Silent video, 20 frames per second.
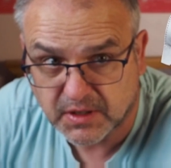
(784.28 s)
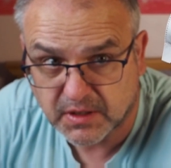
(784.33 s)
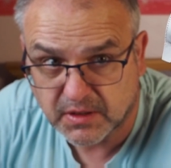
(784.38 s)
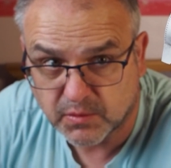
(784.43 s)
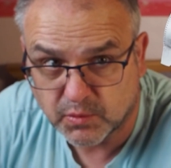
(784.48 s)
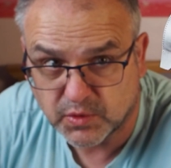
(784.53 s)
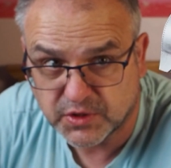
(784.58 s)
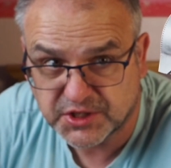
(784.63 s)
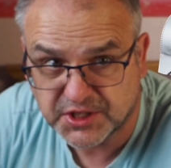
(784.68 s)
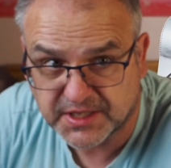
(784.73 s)

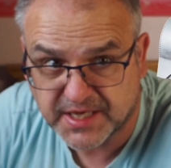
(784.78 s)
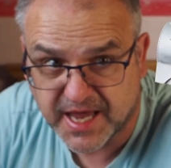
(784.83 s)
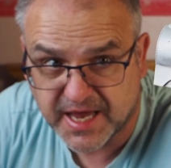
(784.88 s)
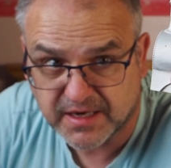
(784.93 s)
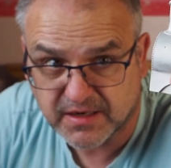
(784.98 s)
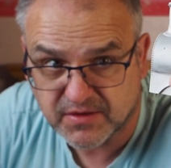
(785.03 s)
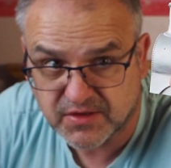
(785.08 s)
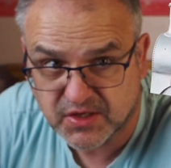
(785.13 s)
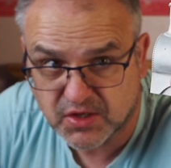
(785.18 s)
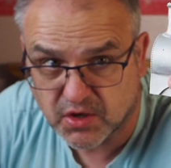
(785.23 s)
which again
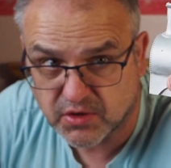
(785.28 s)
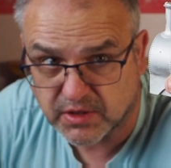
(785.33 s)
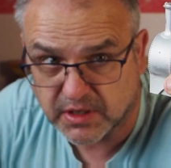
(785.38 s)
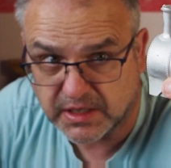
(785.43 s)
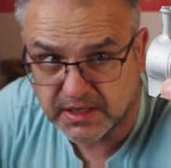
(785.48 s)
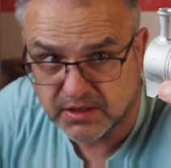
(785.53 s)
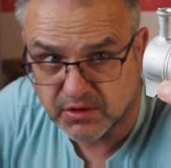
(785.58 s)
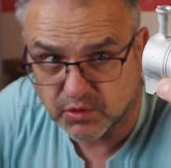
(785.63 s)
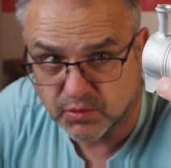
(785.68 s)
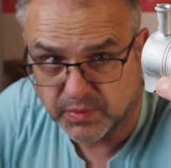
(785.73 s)
has got a
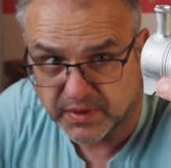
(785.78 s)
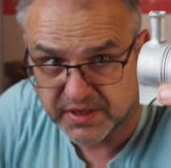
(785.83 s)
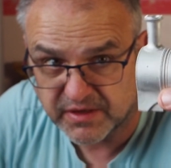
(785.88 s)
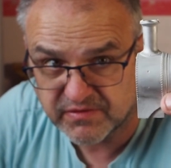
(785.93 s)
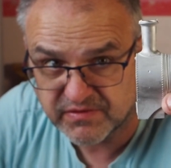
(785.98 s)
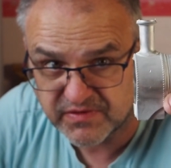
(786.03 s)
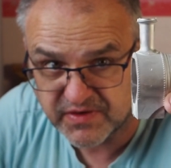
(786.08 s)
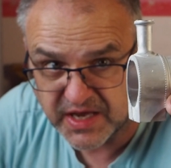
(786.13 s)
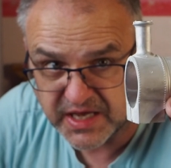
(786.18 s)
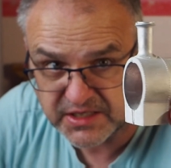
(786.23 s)
little bit of
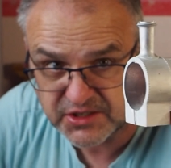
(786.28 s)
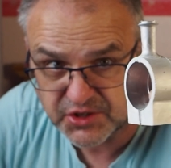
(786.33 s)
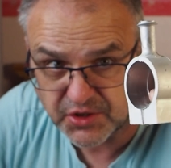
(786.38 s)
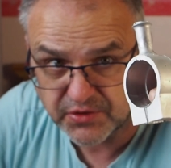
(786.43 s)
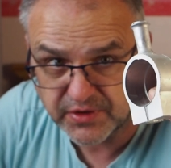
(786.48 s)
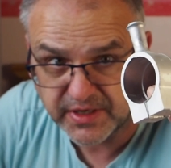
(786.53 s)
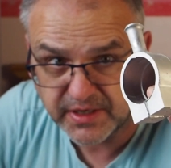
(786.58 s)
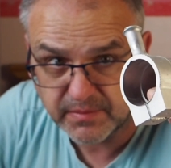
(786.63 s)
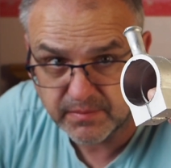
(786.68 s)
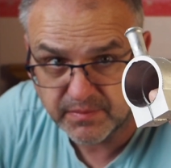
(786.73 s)
flash on
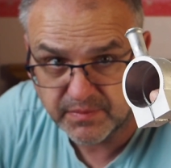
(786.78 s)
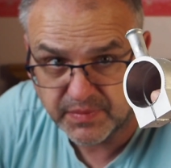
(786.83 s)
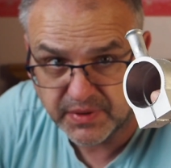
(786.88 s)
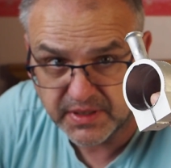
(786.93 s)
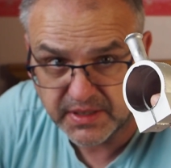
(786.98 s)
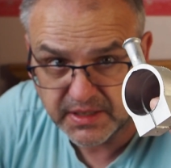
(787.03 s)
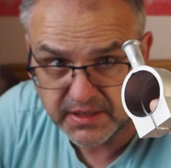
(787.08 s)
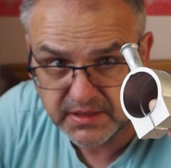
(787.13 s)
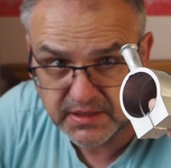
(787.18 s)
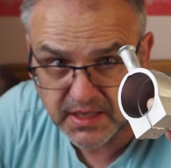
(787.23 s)
it, but
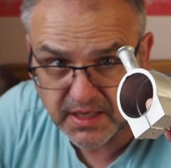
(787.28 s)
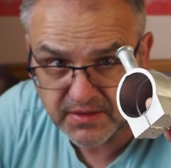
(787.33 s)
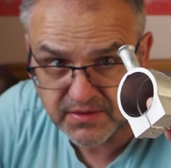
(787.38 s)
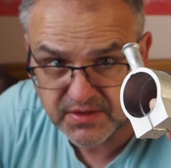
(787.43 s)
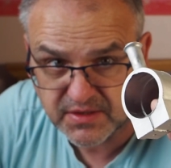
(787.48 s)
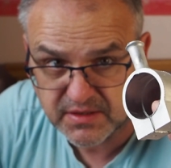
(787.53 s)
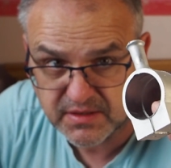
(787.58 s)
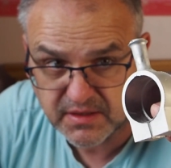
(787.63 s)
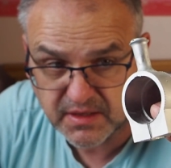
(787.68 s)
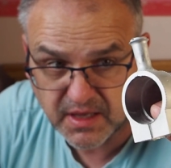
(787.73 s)
it
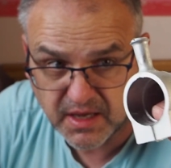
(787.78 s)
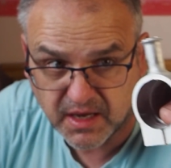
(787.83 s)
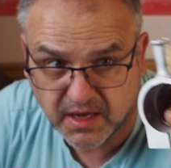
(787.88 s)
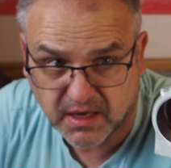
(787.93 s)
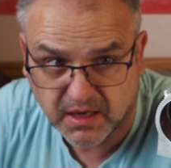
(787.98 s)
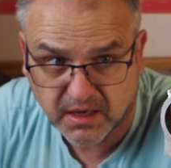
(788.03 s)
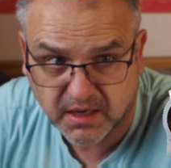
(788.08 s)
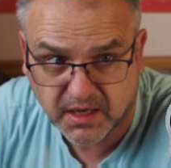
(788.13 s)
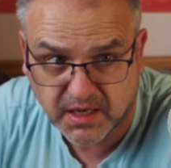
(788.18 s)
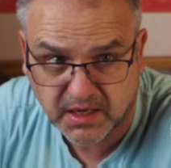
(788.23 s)
does,
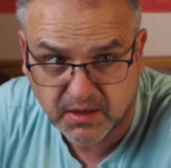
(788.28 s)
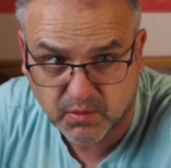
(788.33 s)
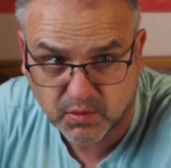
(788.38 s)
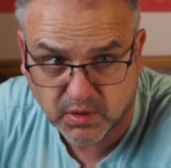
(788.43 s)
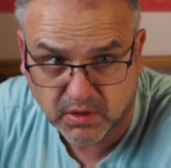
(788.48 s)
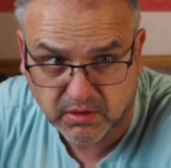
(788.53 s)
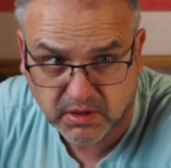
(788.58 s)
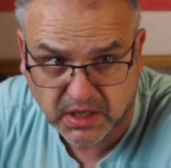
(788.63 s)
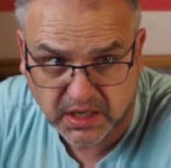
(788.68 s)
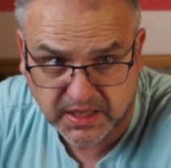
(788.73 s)
it
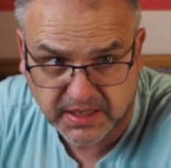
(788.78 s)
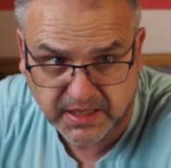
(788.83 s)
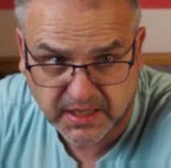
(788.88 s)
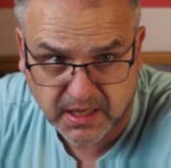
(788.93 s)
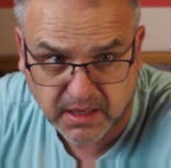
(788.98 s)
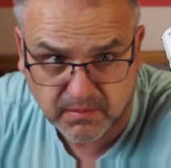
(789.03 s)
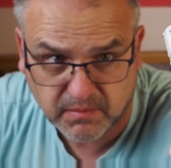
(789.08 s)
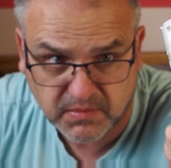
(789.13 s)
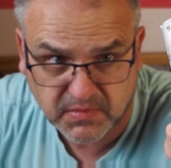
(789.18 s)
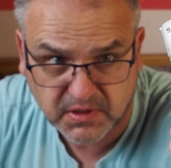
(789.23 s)
will clean
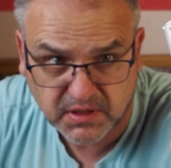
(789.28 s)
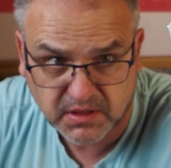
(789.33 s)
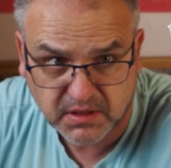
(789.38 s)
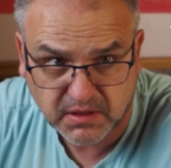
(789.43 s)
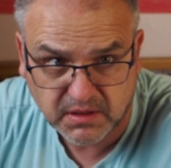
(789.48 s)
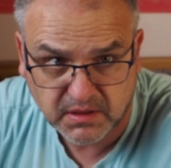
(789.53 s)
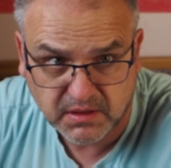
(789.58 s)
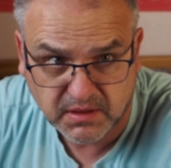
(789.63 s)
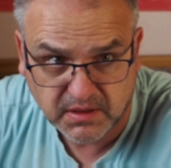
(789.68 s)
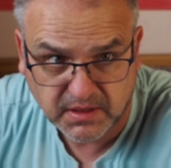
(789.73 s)
up
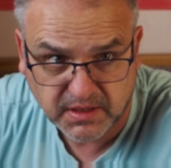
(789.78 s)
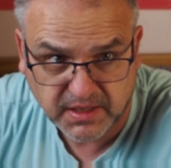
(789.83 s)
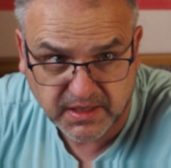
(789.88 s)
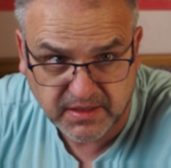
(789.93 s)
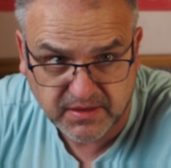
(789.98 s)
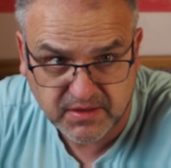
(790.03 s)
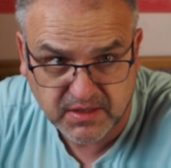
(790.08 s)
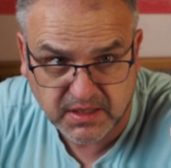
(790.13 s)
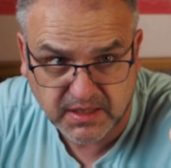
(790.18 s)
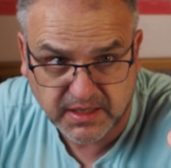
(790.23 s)

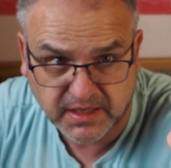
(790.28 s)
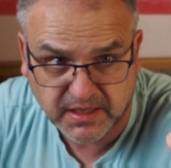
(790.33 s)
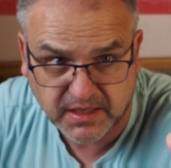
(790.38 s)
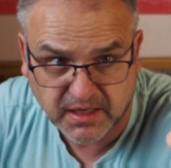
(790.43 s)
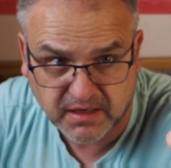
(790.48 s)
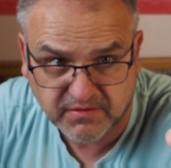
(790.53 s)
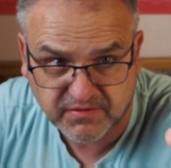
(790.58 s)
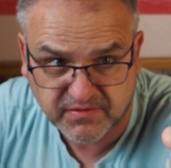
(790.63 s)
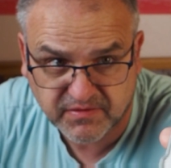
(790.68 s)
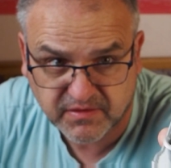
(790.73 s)
easily
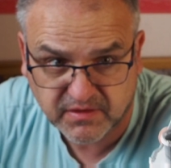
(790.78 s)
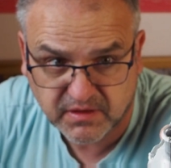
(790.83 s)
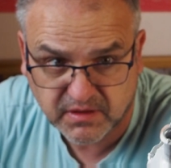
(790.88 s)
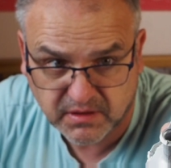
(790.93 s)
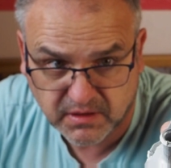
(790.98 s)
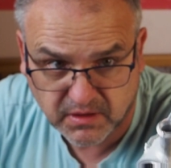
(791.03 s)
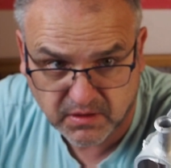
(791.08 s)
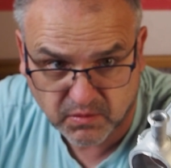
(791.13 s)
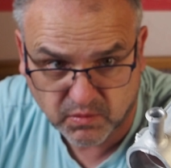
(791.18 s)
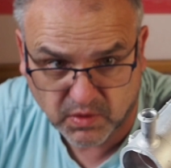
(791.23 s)
enough
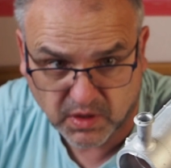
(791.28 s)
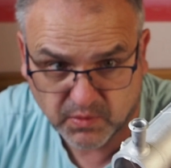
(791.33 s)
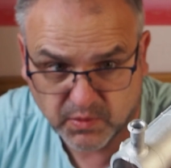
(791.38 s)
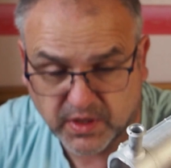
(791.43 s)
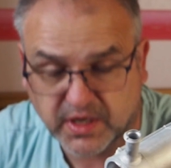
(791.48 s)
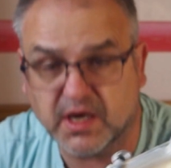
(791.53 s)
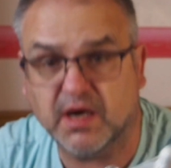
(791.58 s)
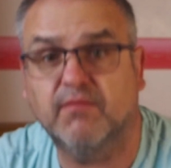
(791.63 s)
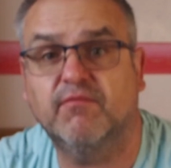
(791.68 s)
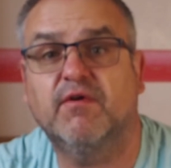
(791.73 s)
when we
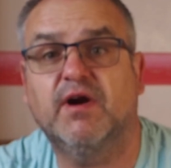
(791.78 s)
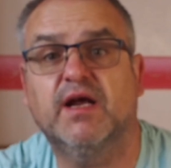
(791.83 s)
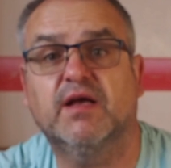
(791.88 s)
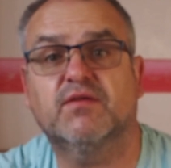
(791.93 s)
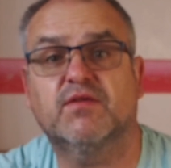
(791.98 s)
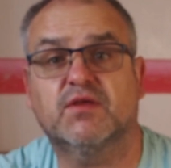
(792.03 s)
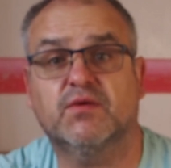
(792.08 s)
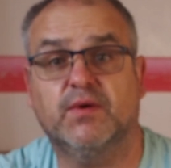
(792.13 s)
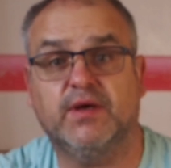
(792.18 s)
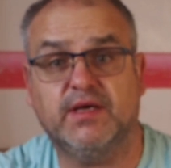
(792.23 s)
come round
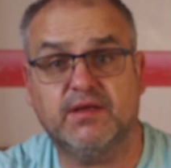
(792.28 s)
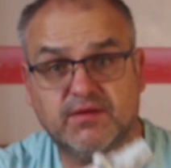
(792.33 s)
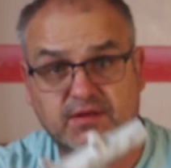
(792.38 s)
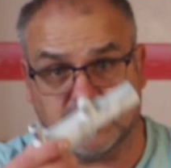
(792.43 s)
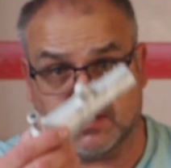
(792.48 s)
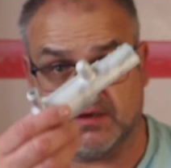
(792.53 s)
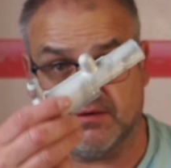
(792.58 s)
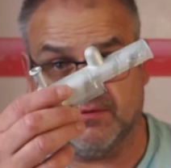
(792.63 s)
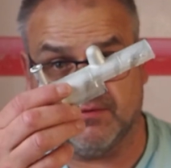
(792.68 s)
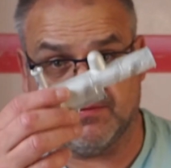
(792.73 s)
to it.
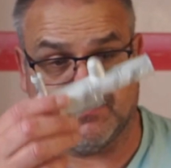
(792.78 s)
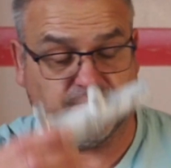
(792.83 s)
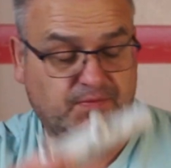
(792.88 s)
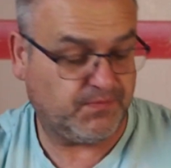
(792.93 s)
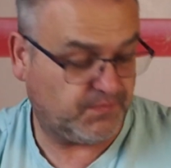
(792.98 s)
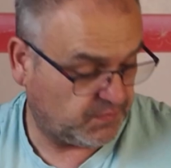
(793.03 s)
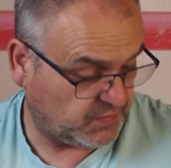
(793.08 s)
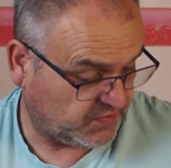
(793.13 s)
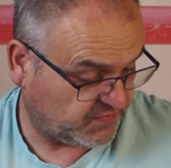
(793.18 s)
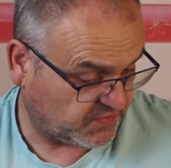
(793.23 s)
So
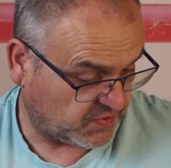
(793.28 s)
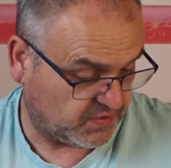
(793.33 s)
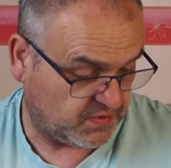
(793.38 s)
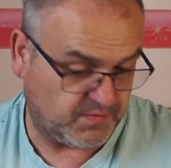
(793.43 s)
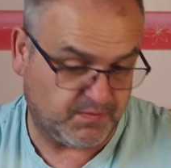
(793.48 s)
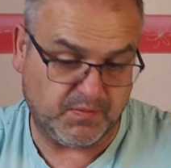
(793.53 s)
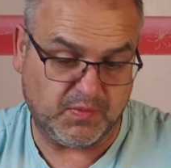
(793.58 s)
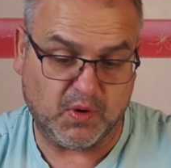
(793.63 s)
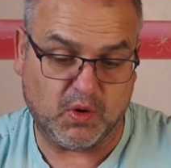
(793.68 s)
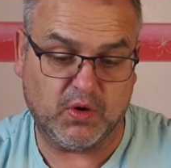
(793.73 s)
we've got the
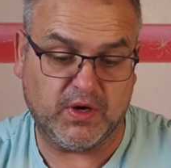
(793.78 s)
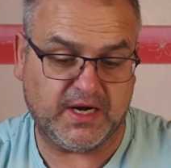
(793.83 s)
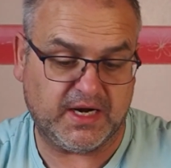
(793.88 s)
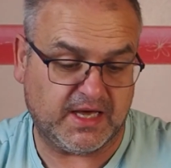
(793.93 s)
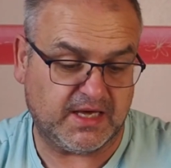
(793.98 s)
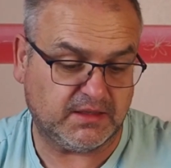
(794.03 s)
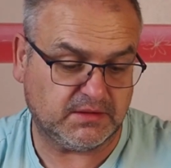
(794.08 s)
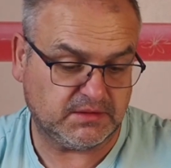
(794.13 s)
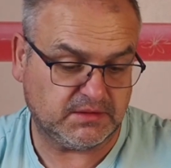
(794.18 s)
boiler,